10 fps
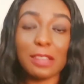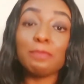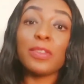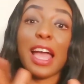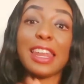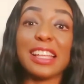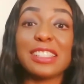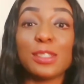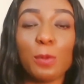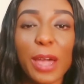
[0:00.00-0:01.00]
And that is
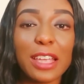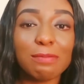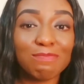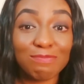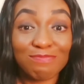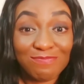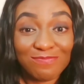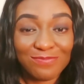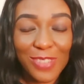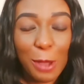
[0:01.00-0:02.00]
why
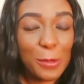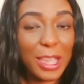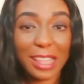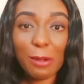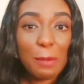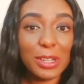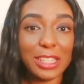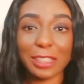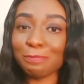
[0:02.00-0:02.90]
we get our money.